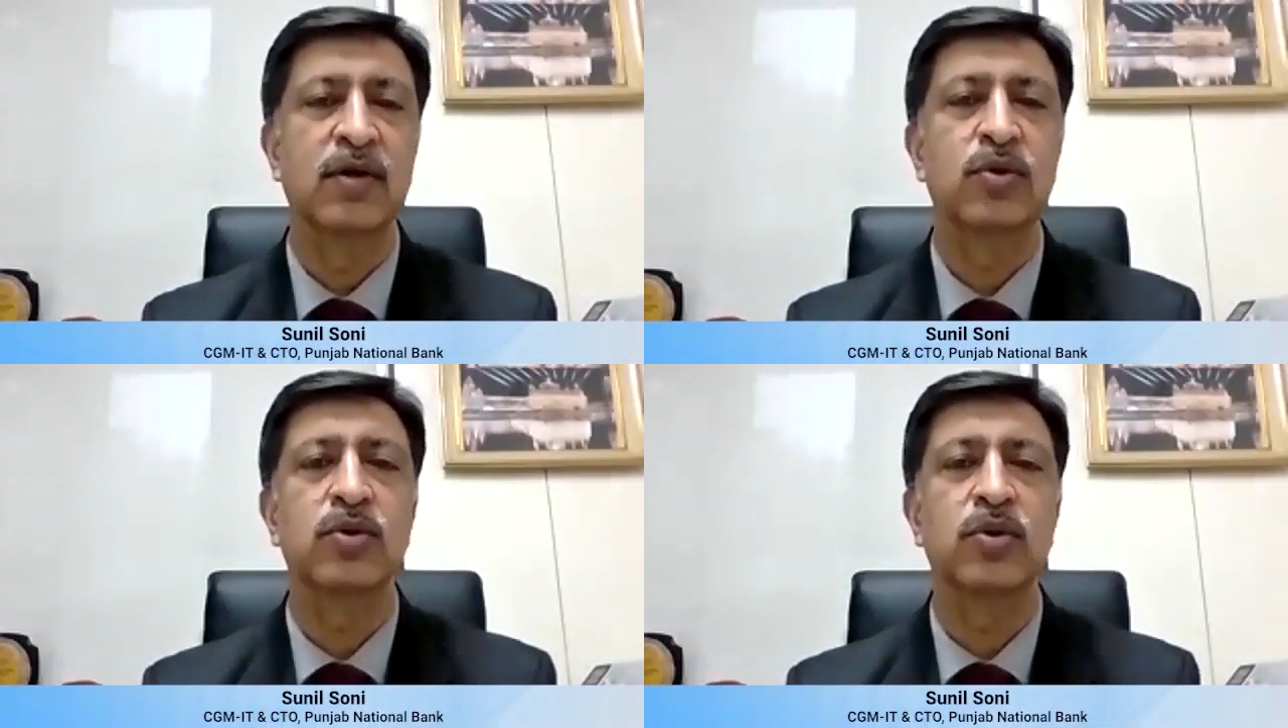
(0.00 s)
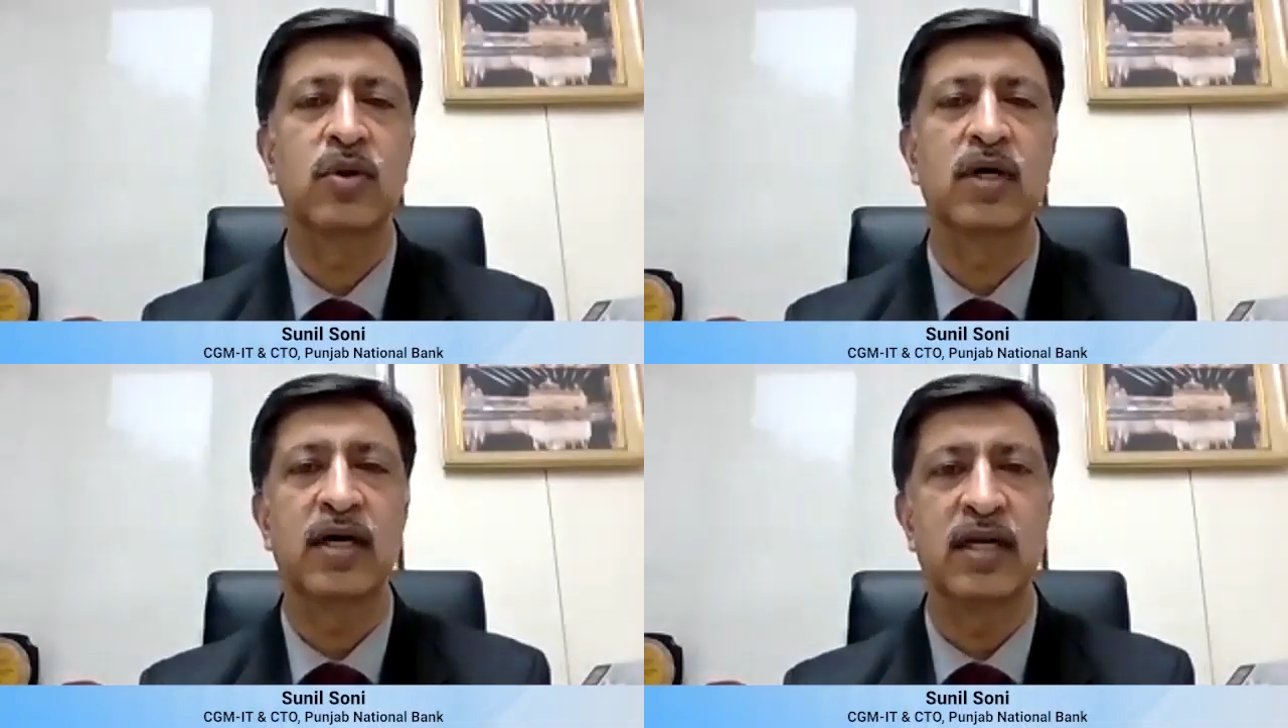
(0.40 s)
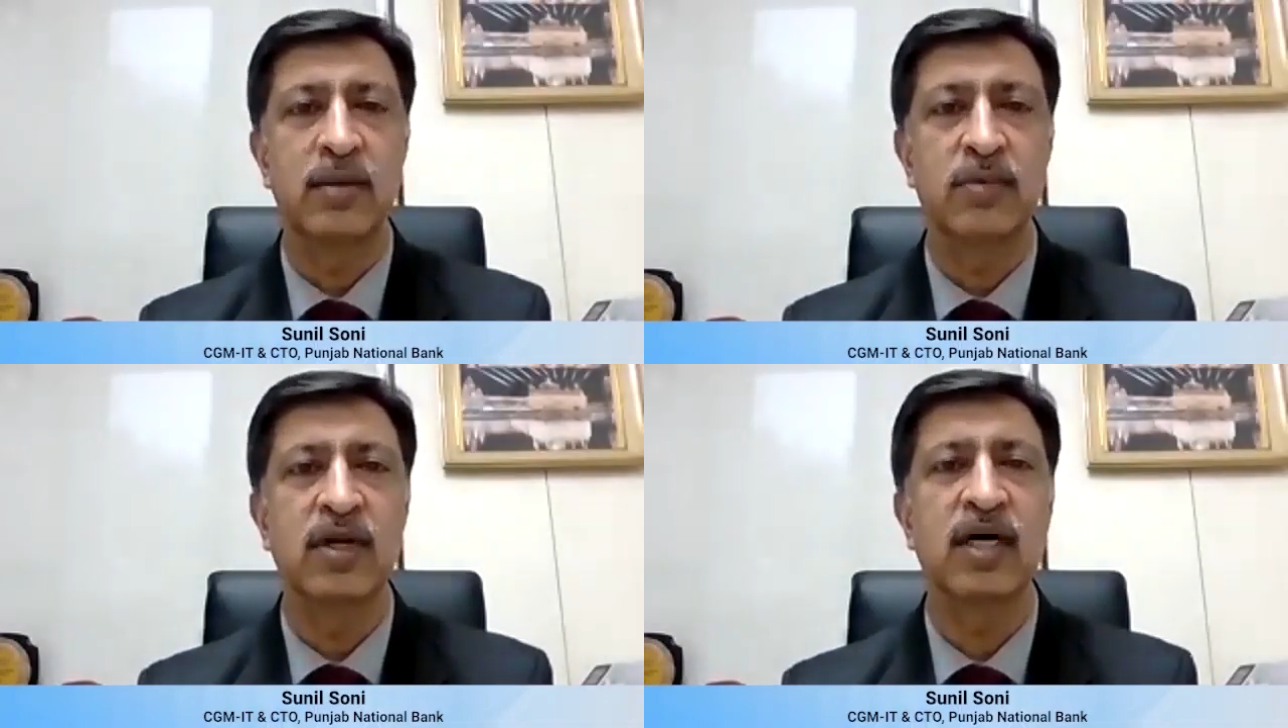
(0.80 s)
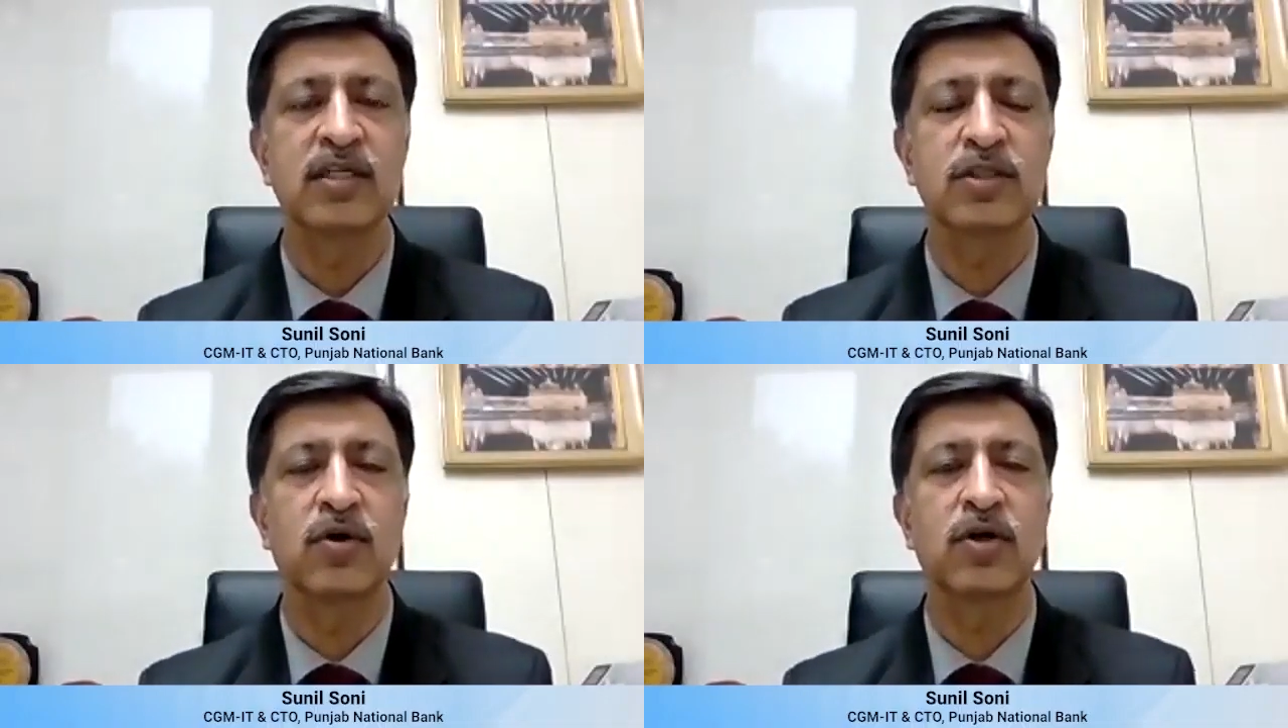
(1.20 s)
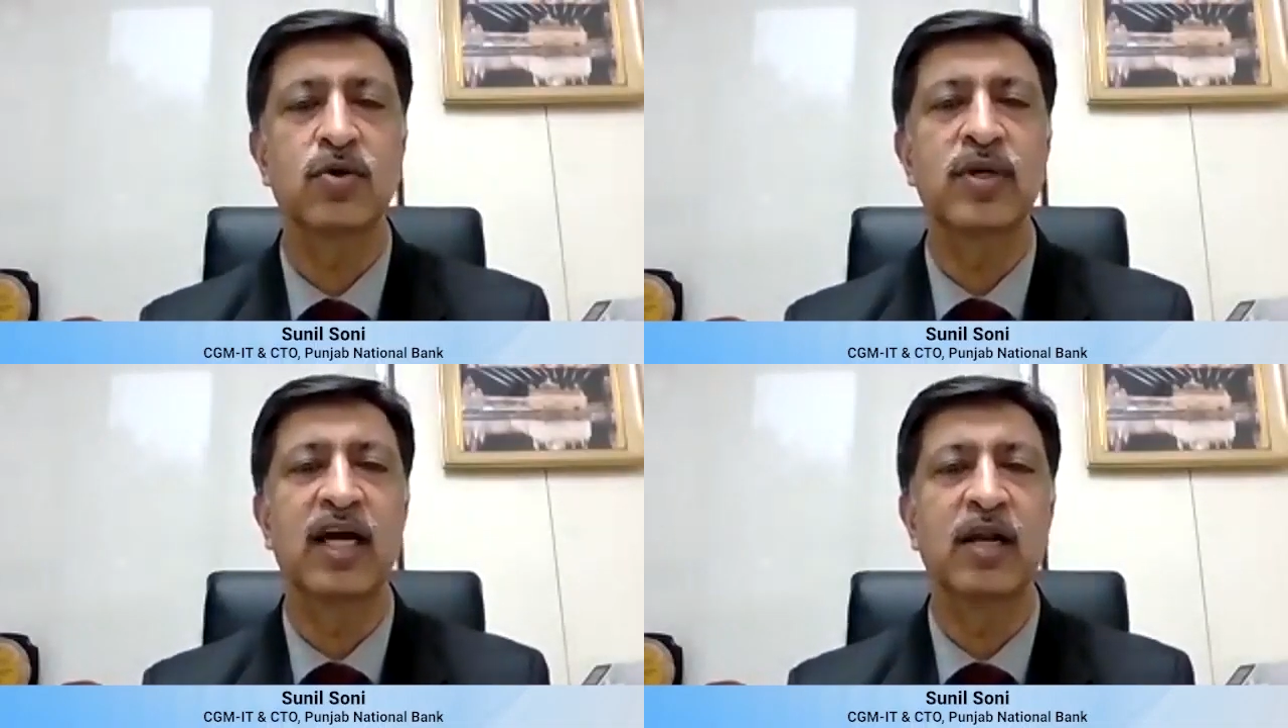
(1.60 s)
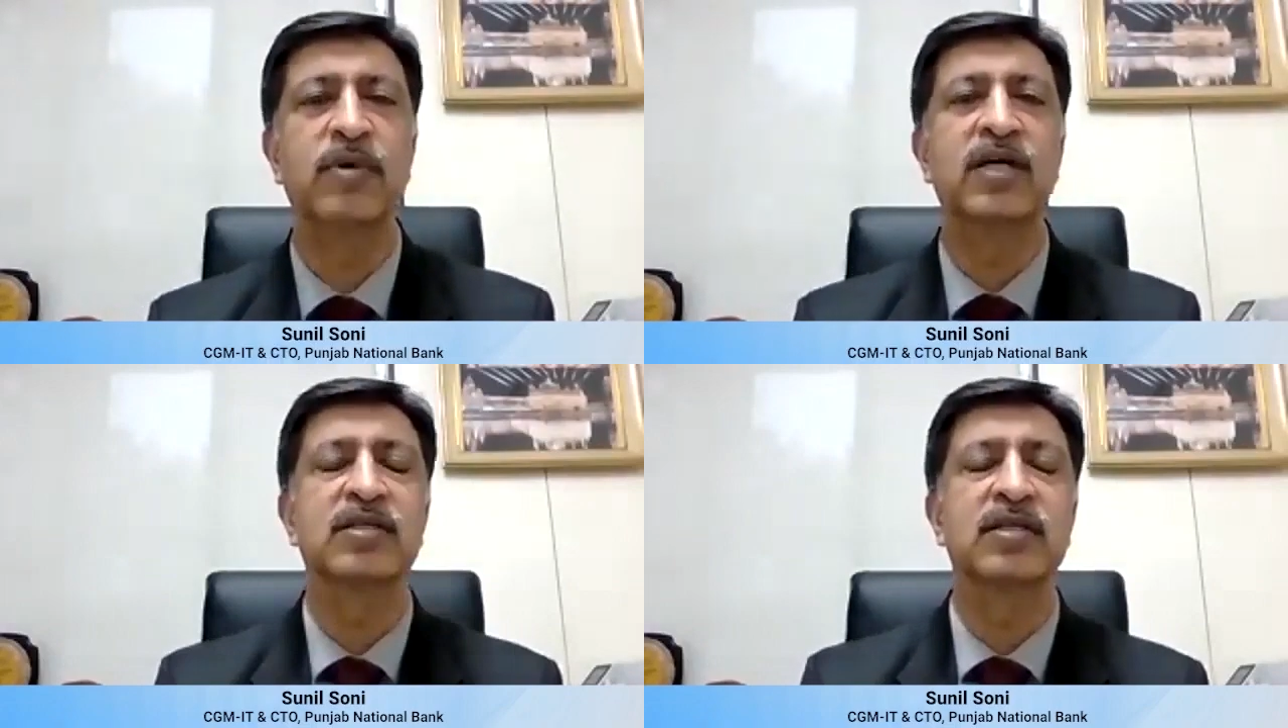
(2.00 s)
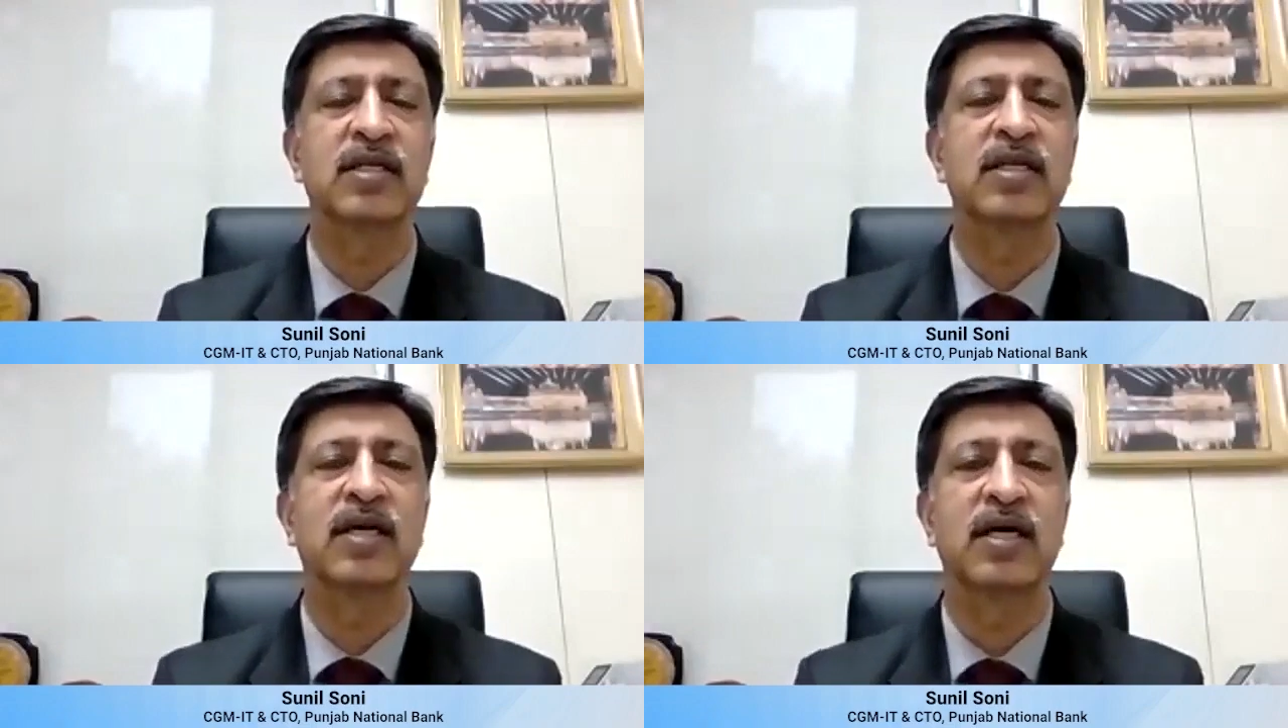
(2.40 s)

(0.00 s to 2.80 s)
to enable us or to help us in